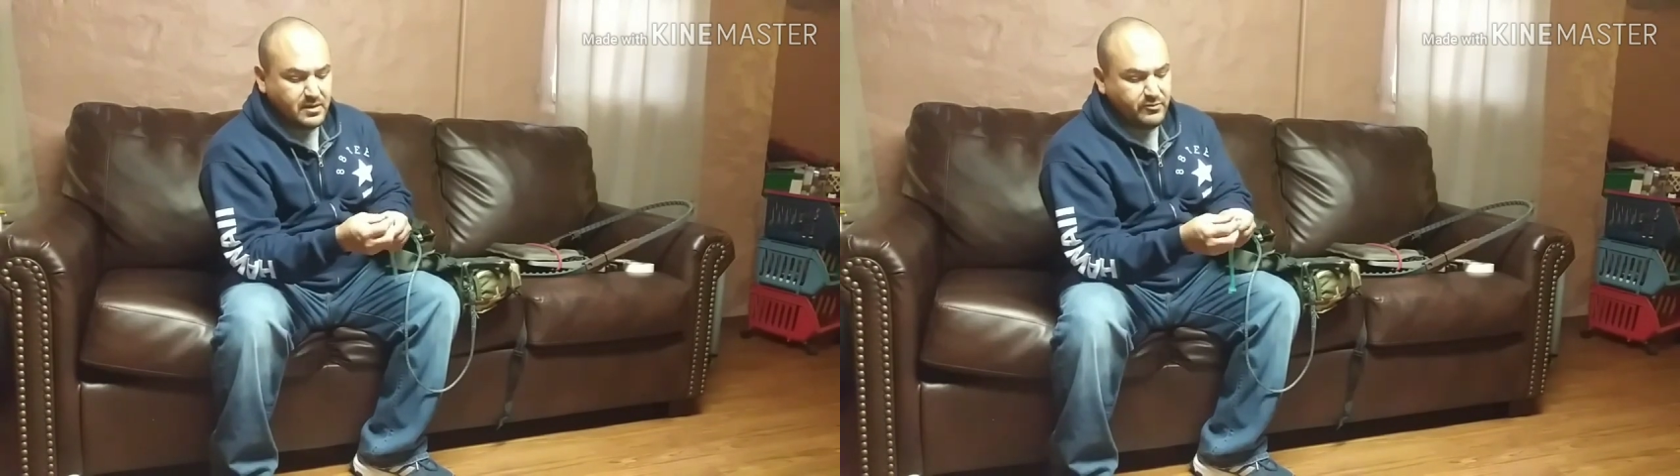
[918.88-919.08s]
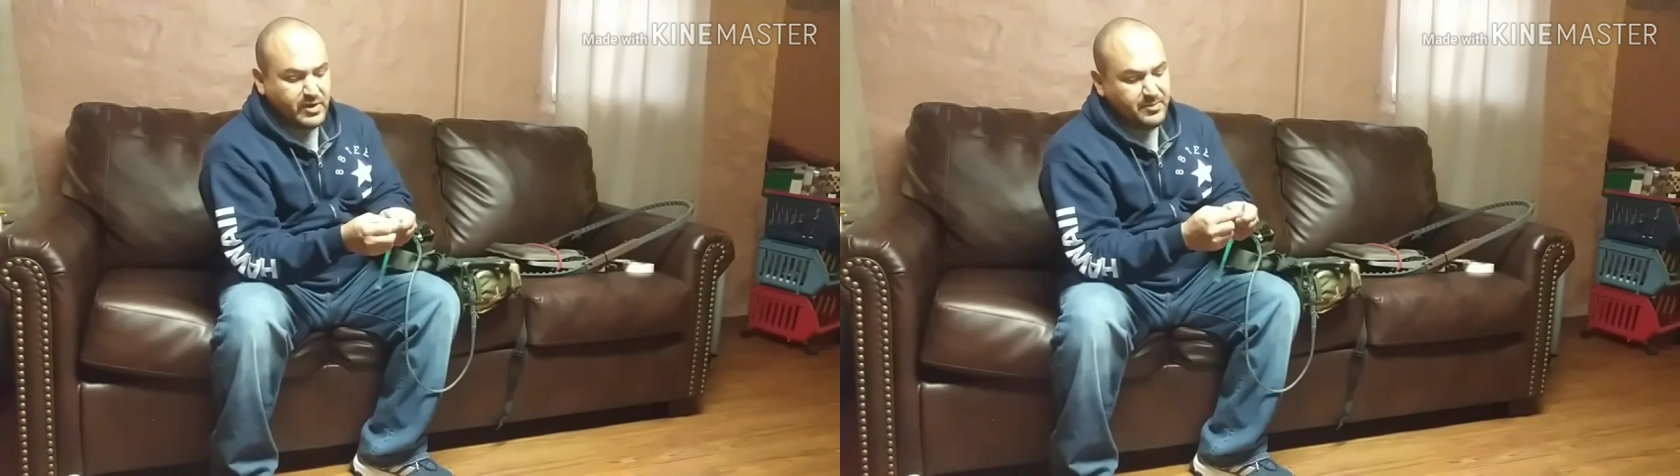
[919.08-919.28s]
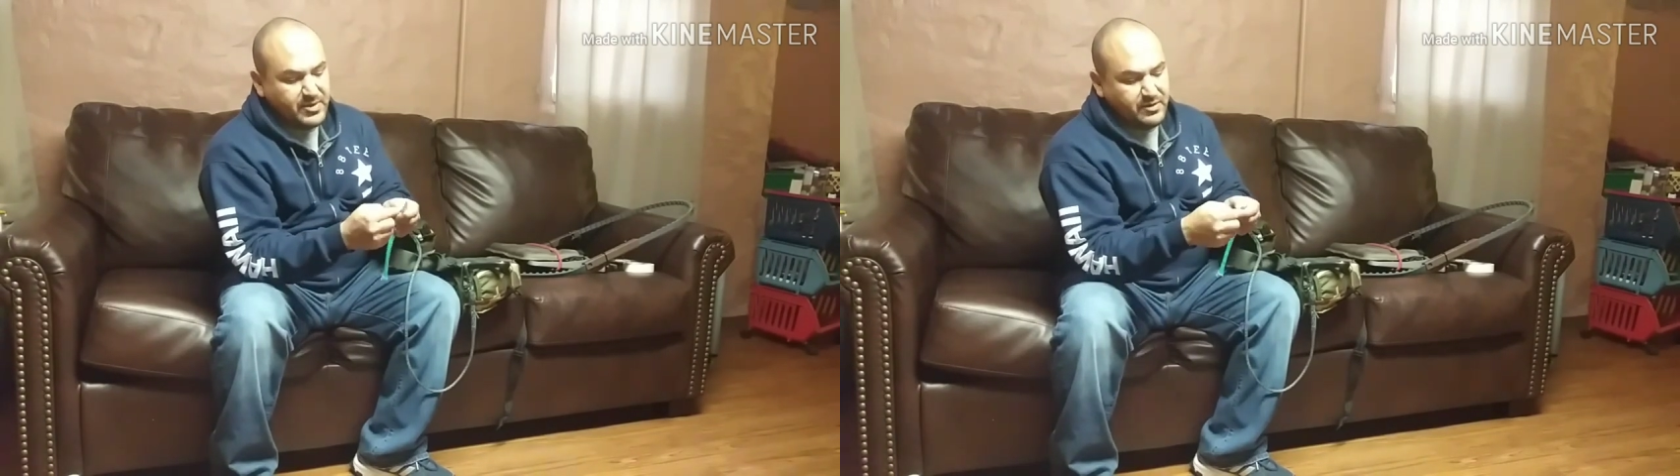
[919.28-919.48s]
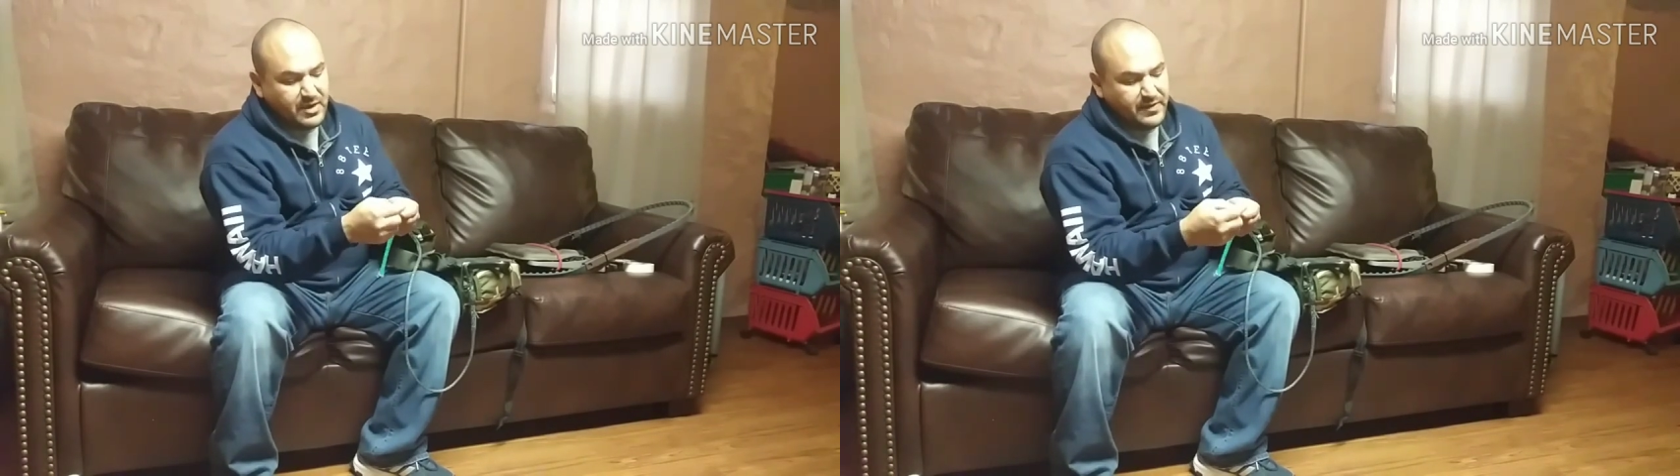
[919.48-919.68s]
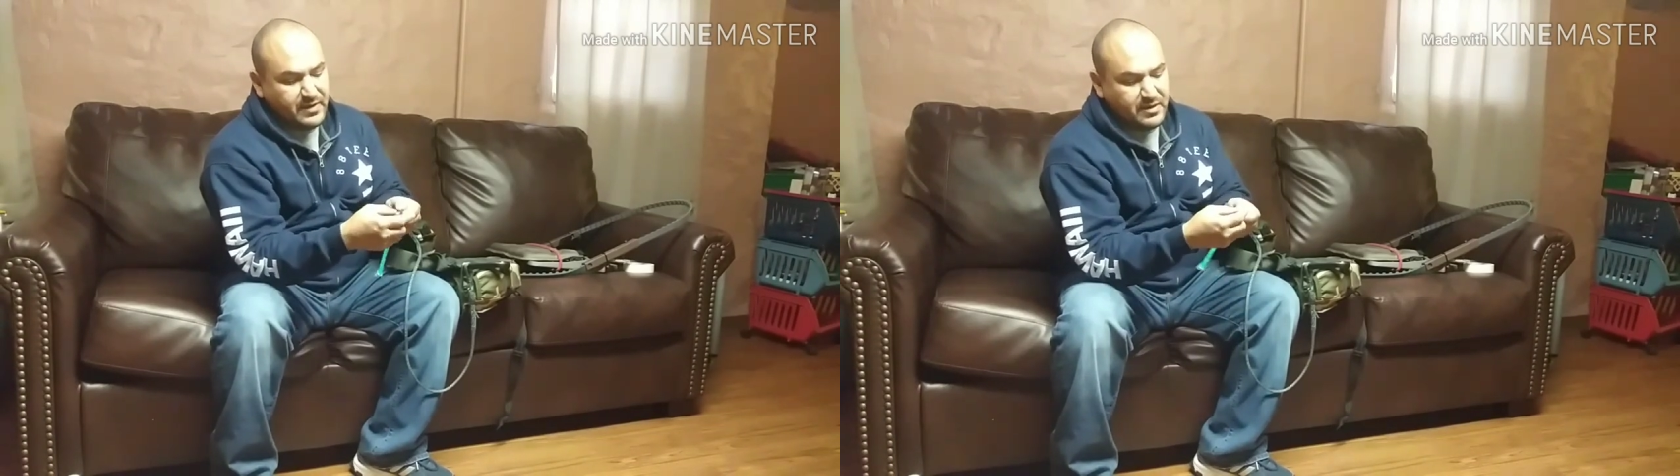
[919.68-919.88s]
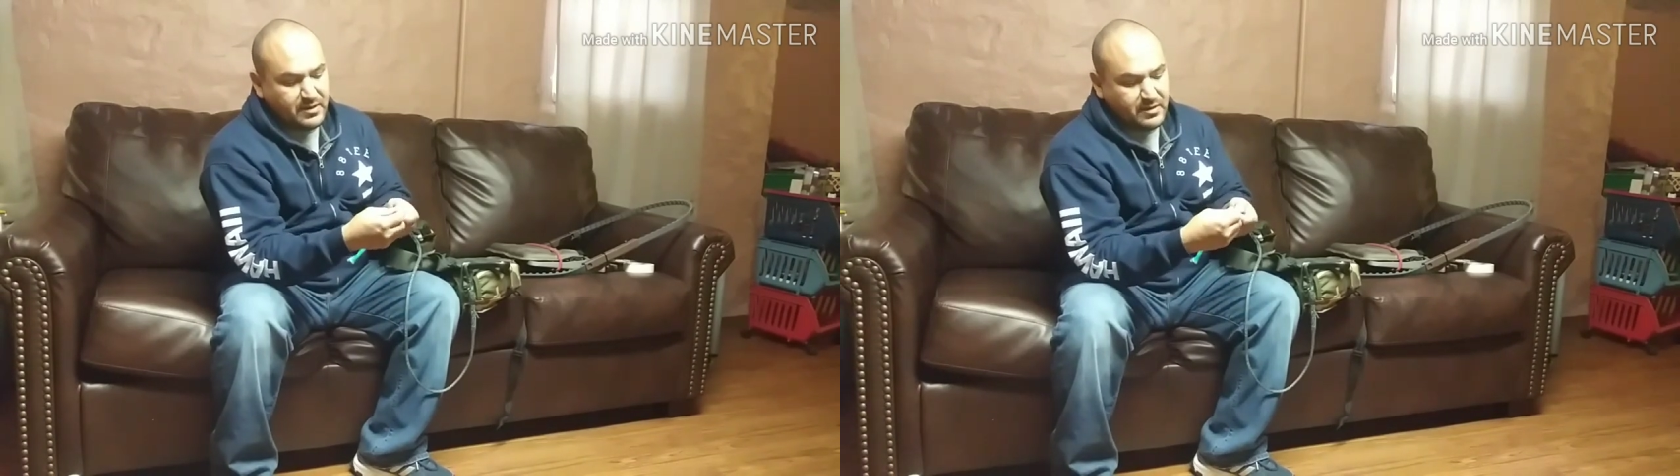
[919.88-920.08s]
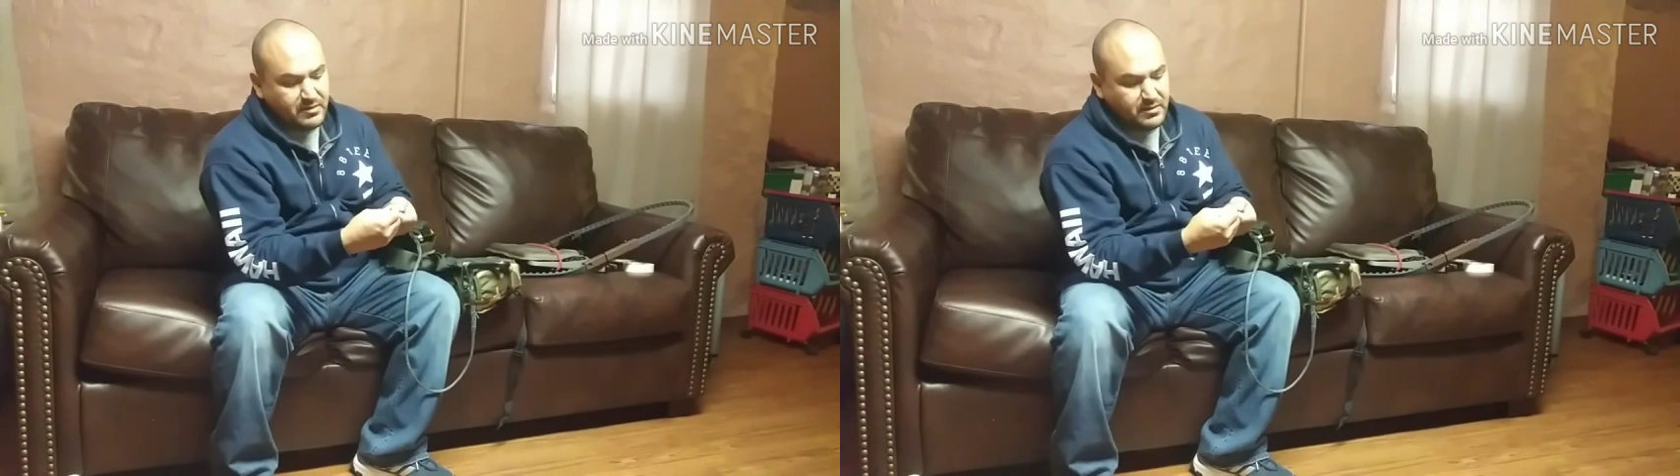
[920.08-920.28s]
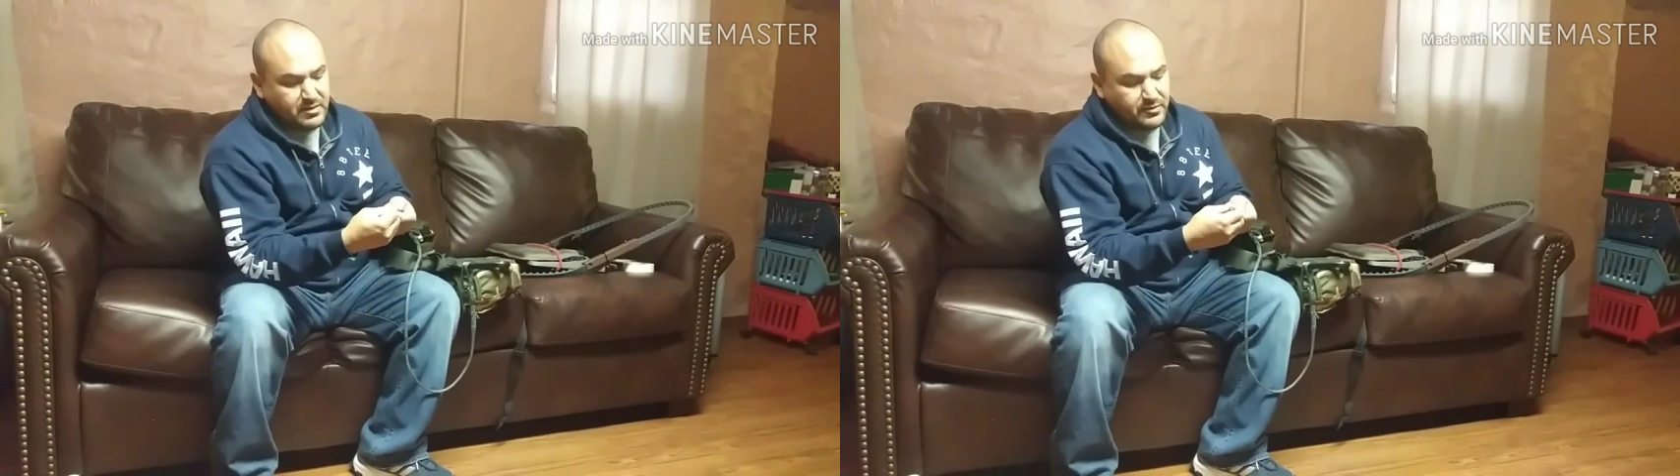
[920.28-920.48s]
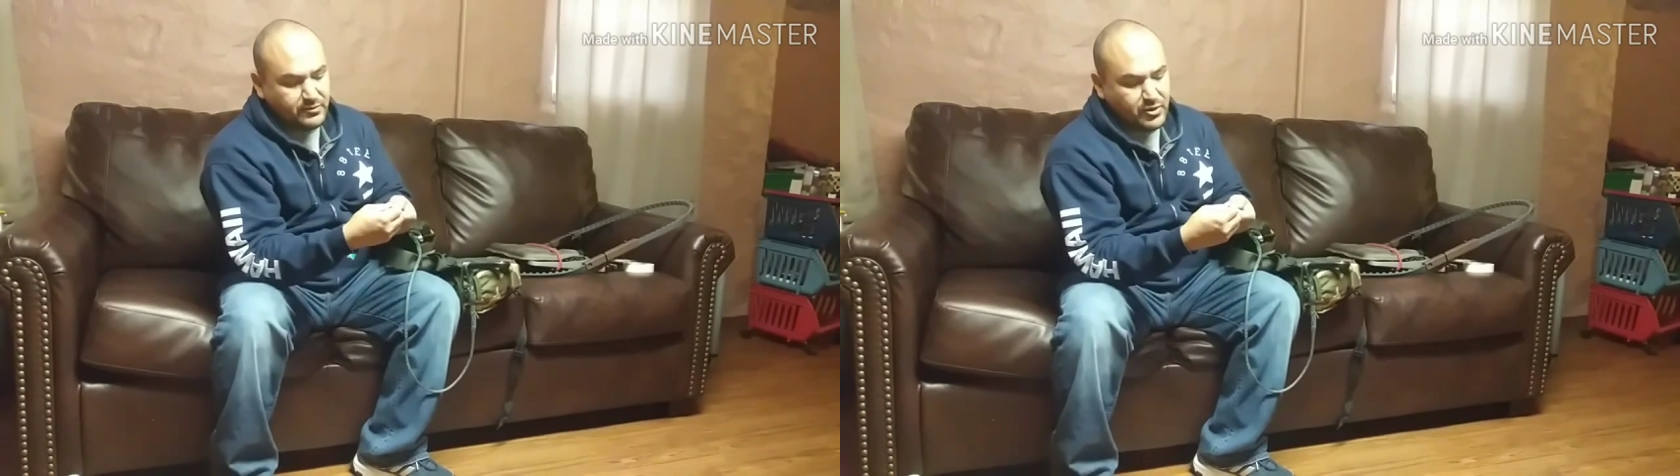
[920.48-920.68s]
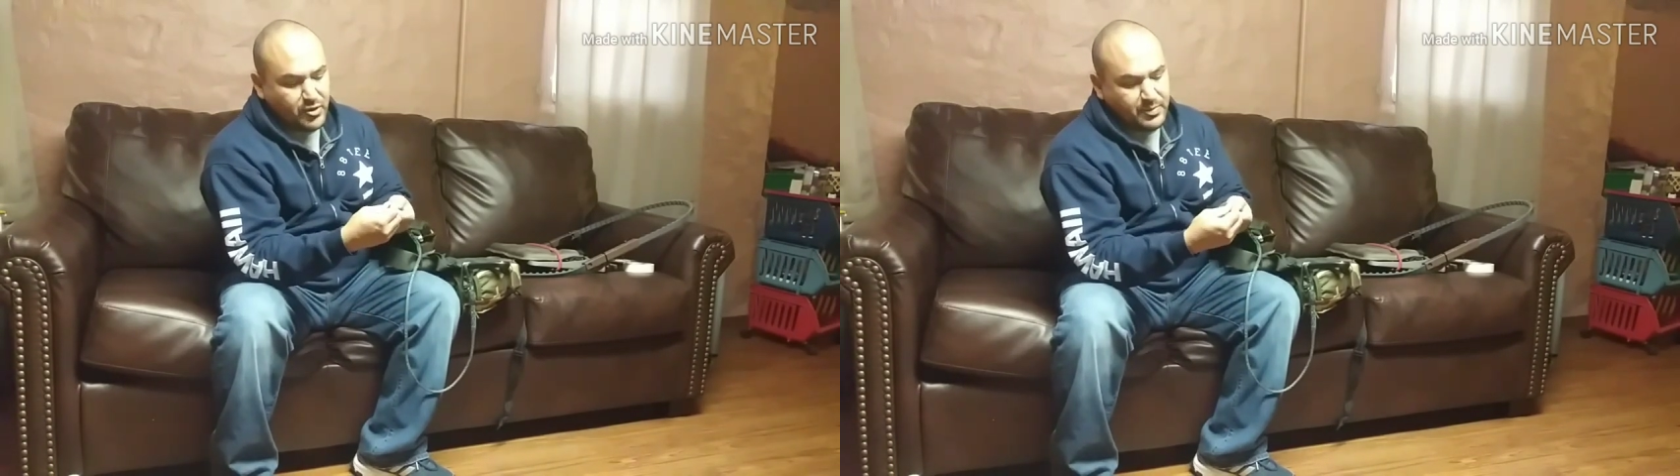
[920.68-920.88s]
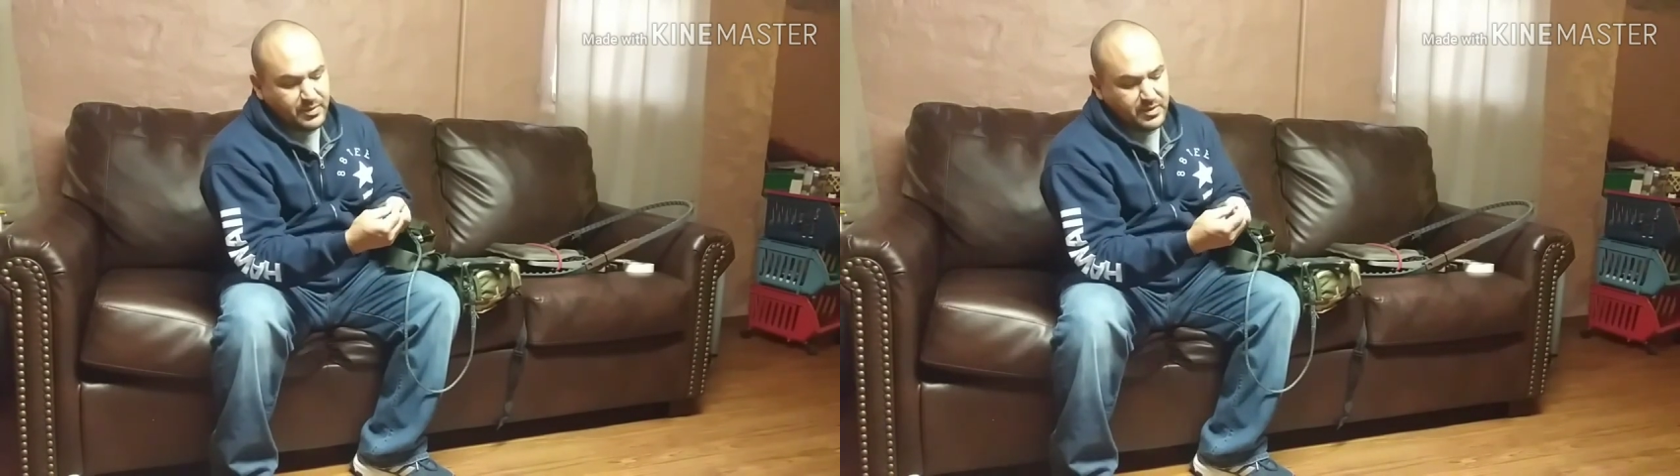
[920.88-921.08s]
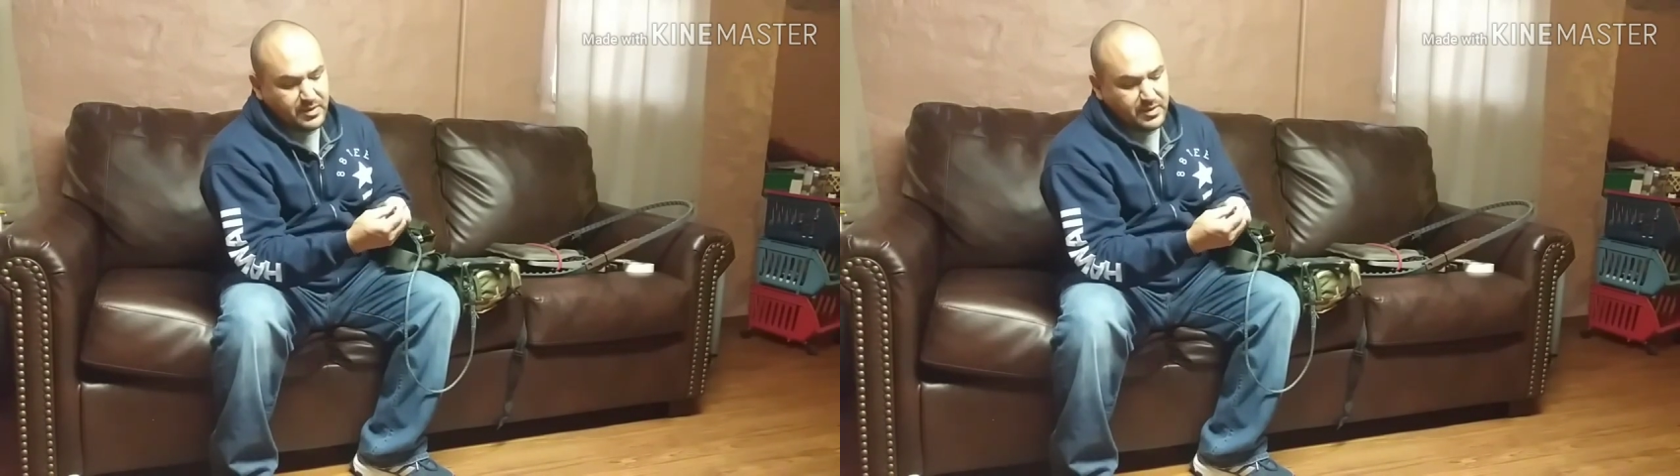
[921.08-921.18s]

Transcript: wrap it around the rope,